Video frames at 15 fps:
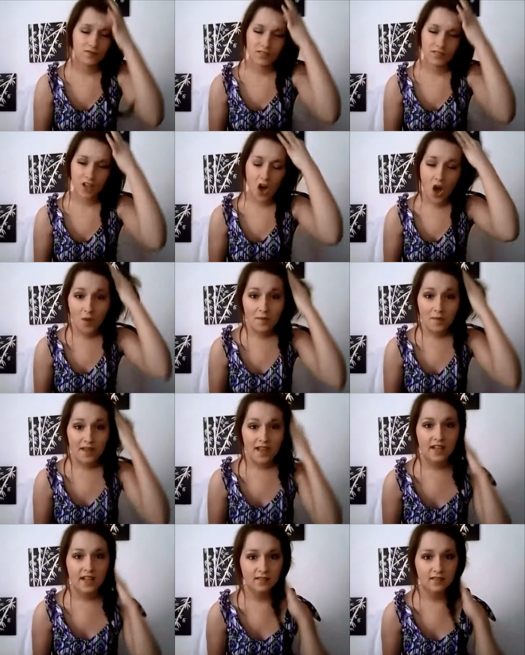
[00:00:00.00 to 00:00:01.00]

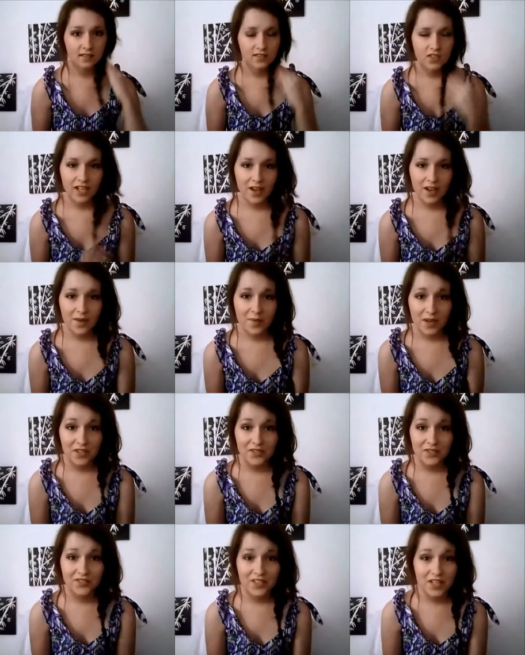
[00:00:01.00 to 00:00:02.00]
comment check out my
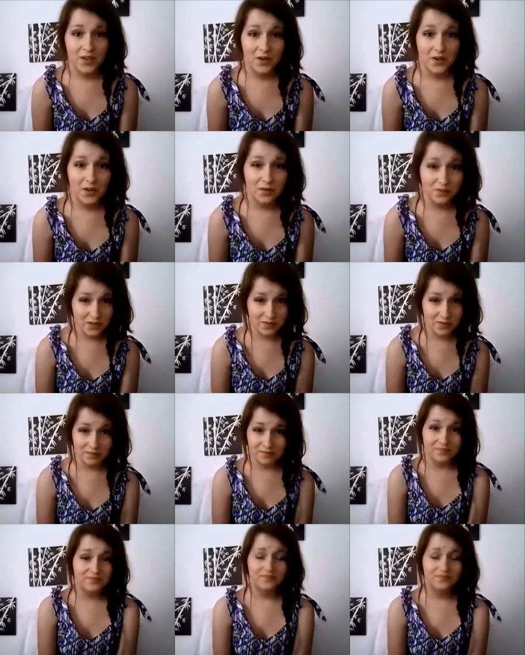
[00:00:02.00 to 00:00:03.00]
other videos
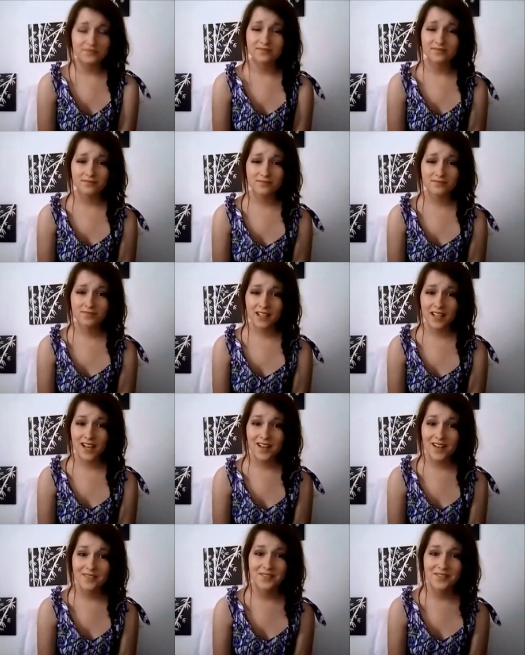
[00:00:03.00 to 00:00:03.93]
yeah